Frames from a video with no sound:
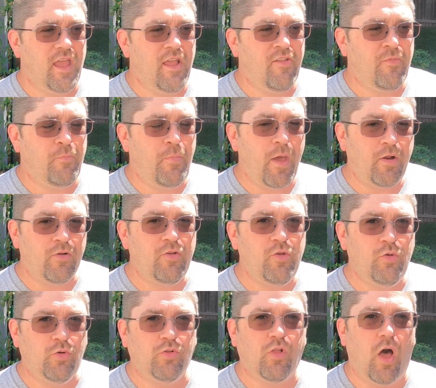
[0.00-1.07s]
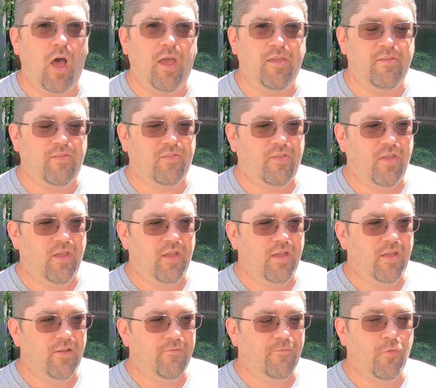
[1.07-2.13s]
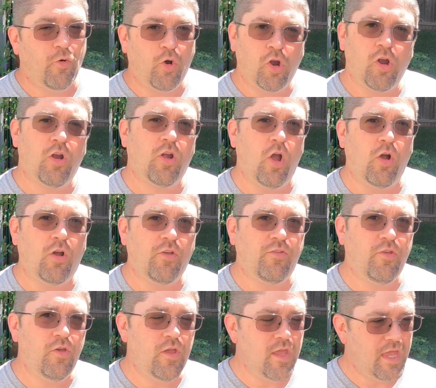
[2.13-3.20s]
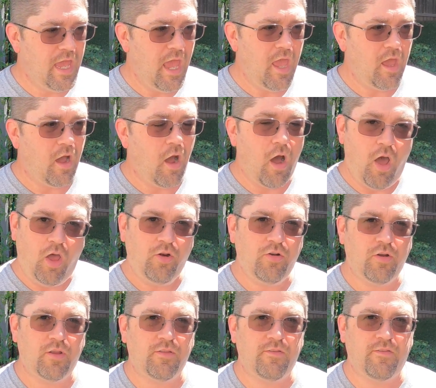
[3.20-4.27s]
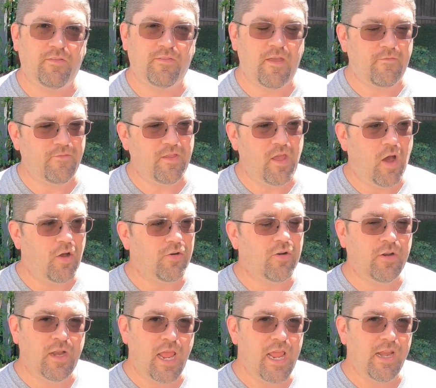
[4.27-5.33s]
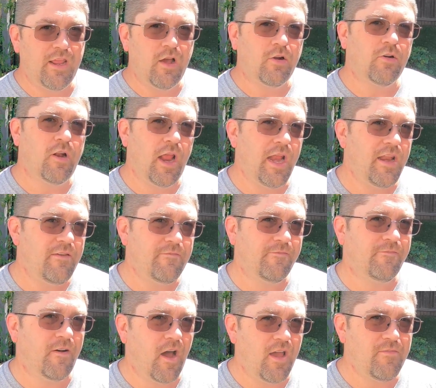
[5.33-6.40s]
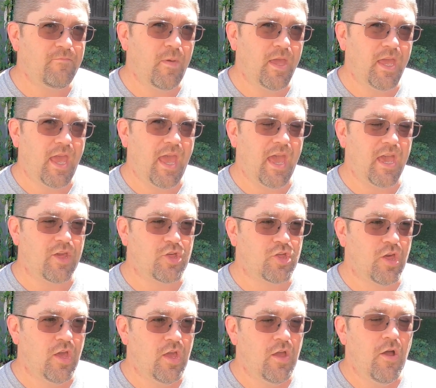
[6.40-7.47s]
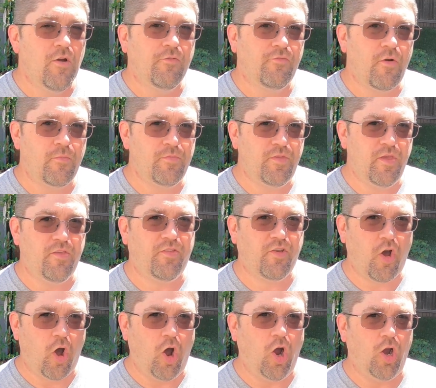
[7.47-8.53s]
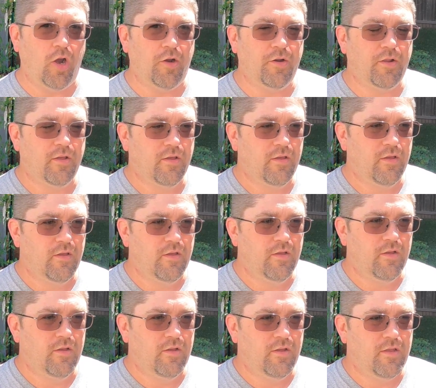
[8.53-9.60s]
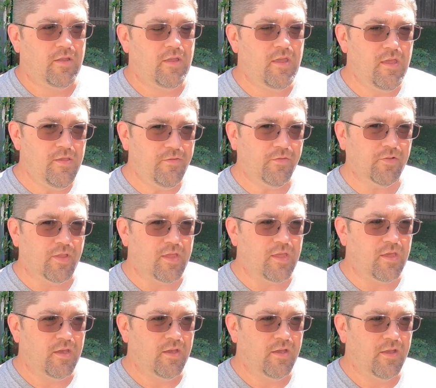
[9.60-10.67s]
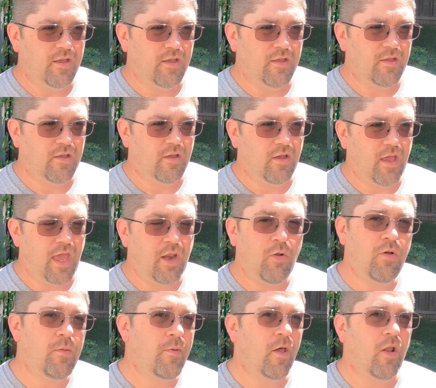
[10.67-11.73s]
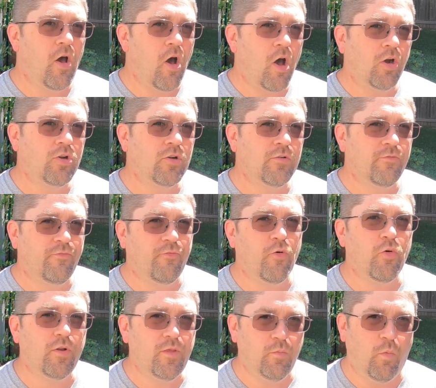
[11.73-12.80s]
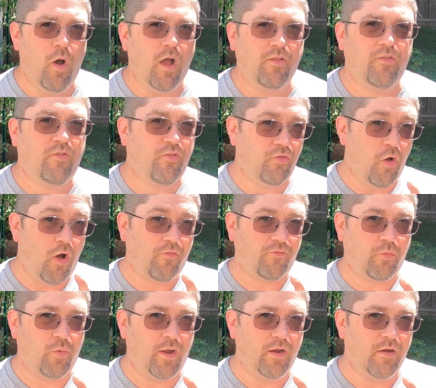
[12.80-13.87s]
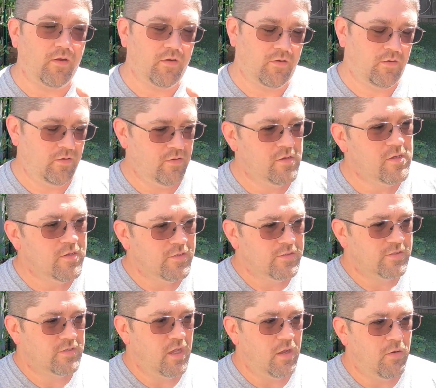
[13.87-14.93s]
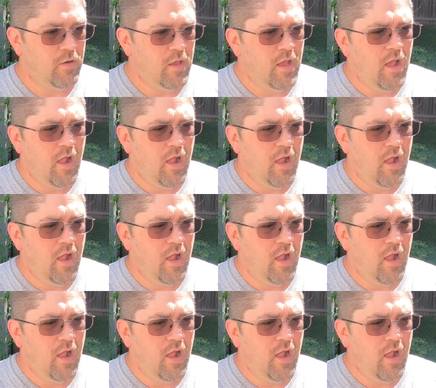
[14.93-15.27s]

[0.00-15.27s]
it's better utilized for ergo because you can get 170 180 185 mega hash from this card easily at only about 140 watts software so